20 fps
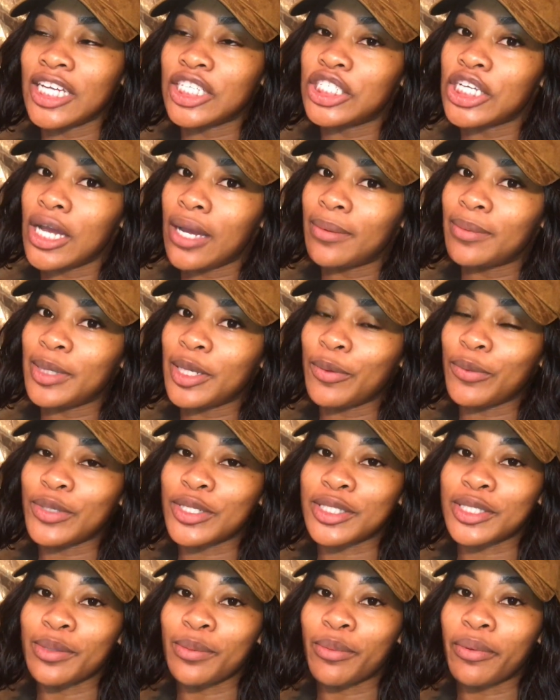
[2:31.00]
chimed in
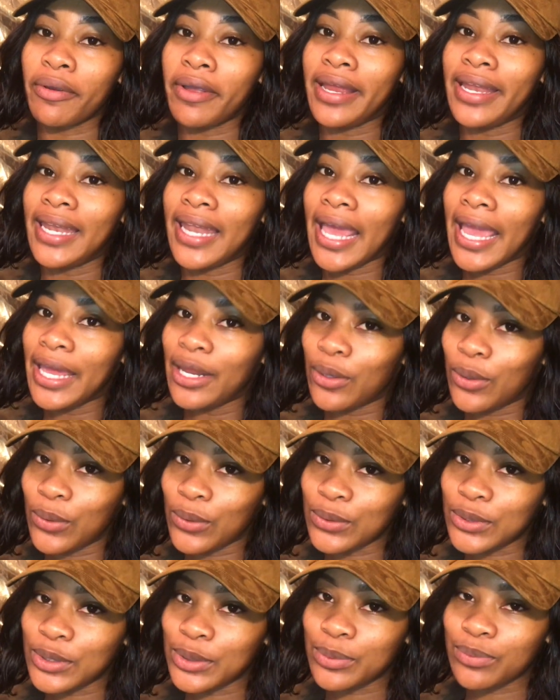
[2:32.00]
with some
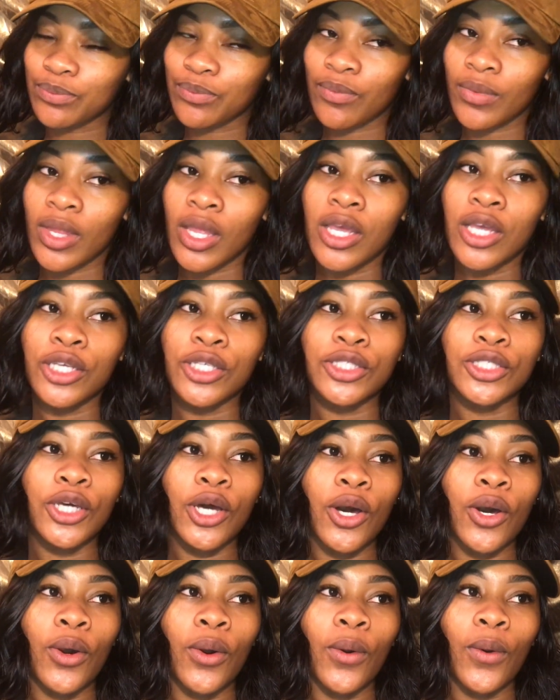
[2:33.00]
prenatals.
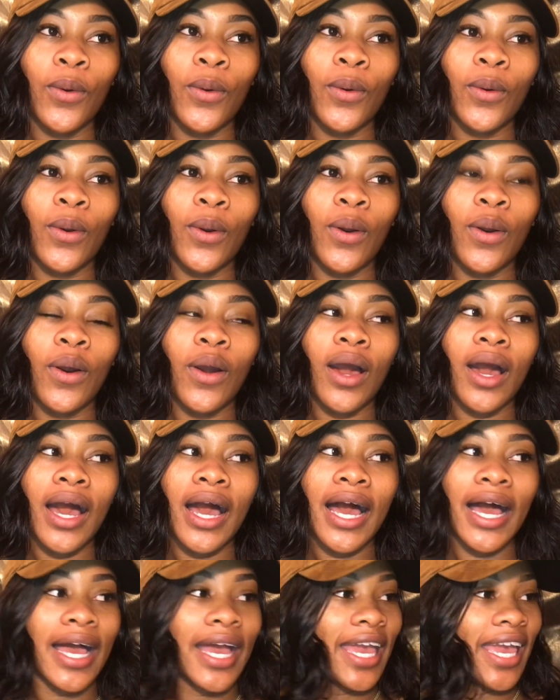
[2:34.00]
So
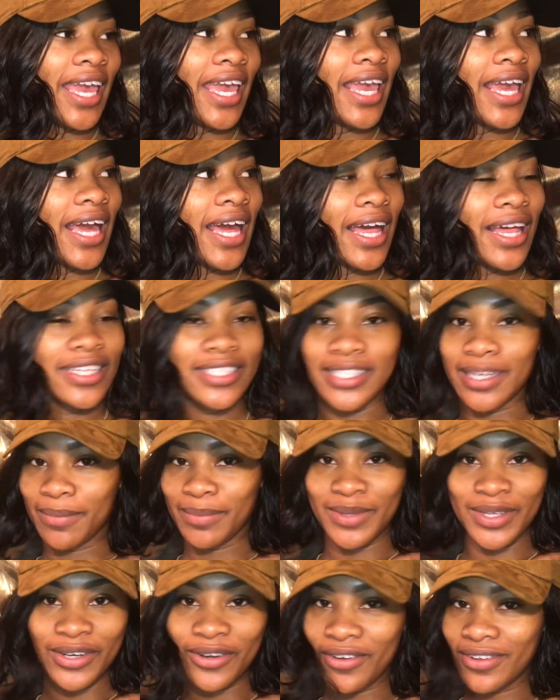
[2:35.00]

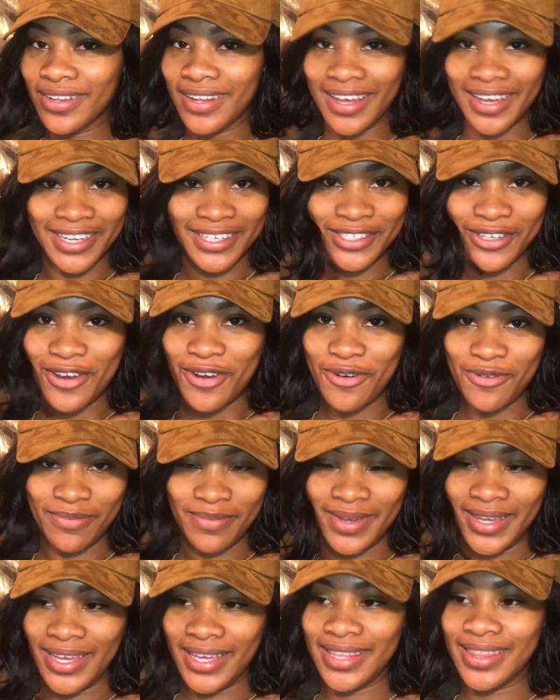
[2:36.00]
something online told
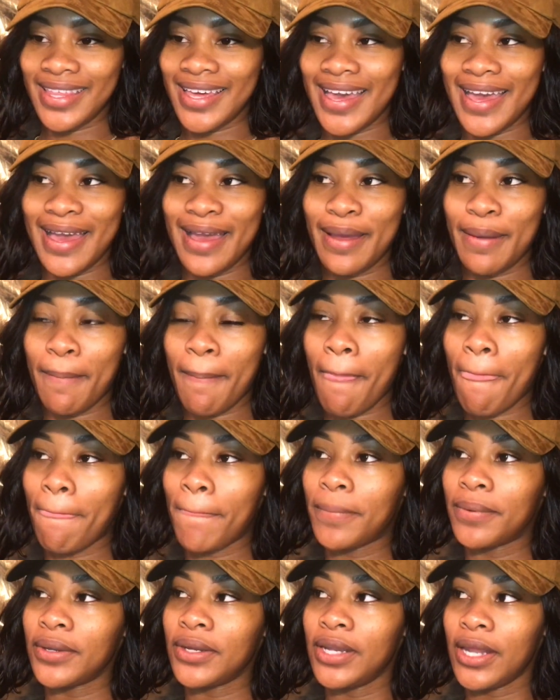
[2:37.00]
me that
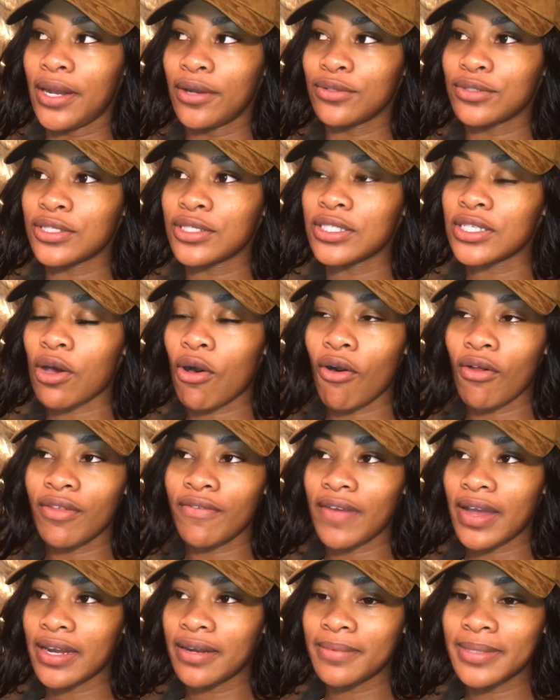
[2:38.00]
prenatals is all
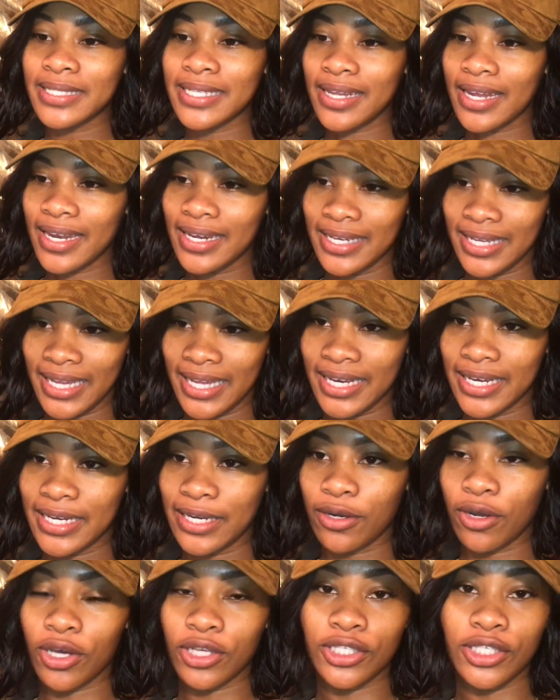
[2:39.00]
the vitamins that I need,
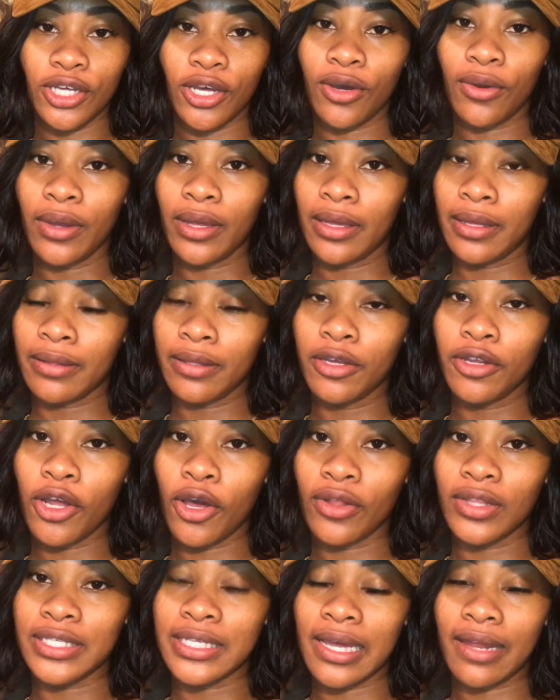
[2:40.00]
and also,
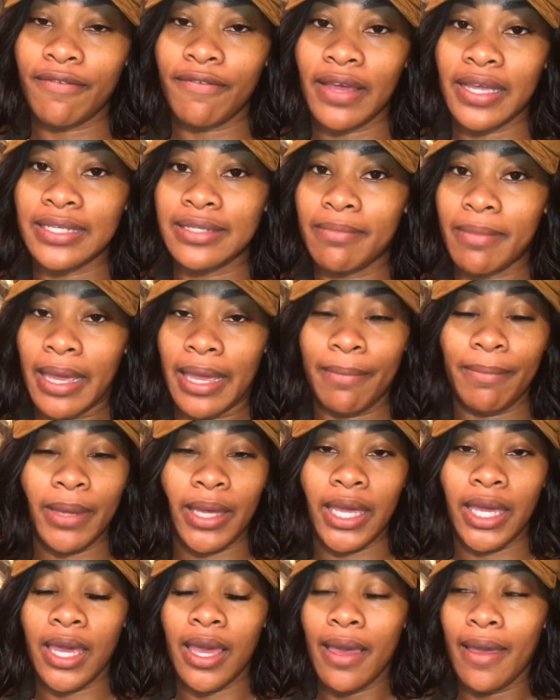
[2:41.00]
the side effects may
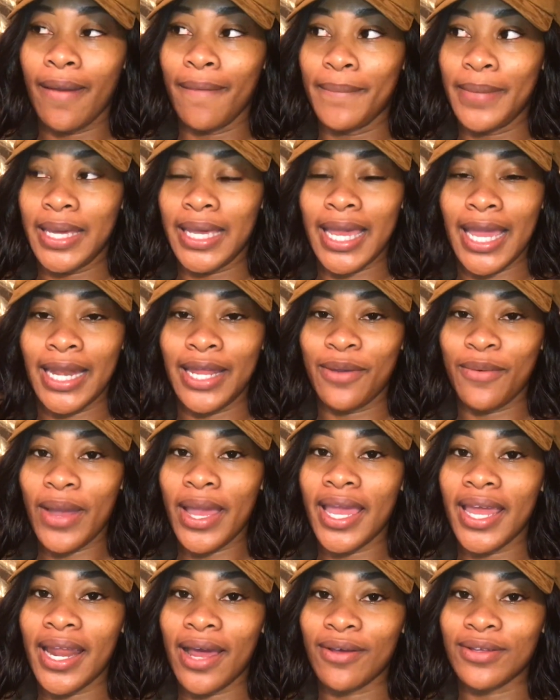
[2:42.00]
be me gaining
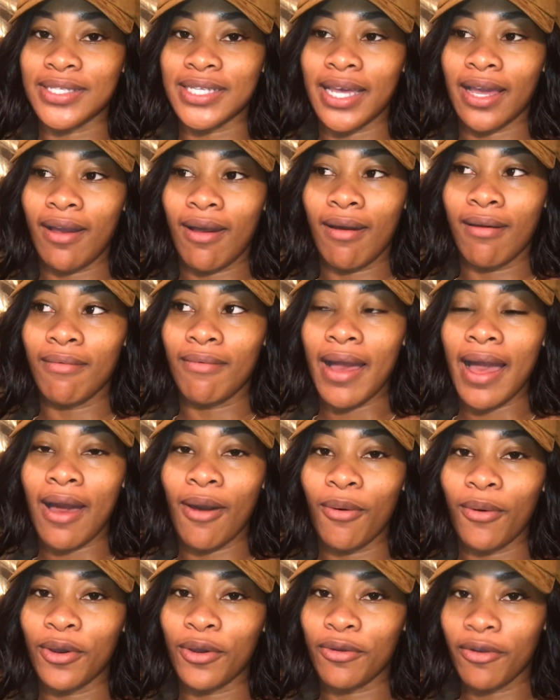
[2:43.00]
weight. And I was like, oh
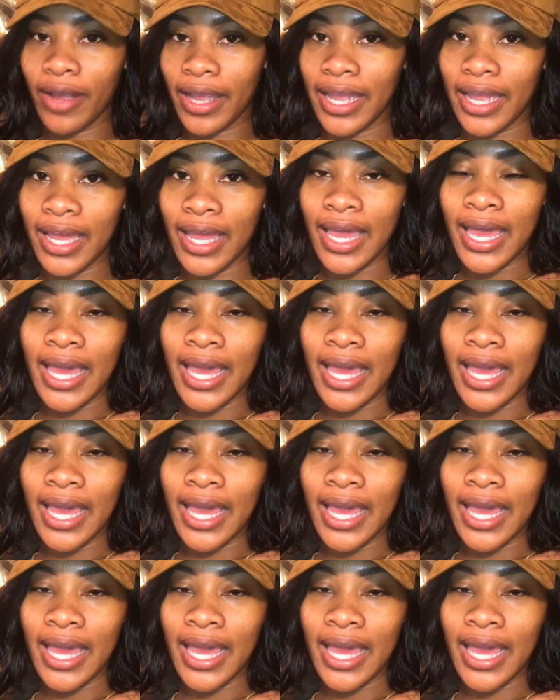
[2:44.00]
wow, well great.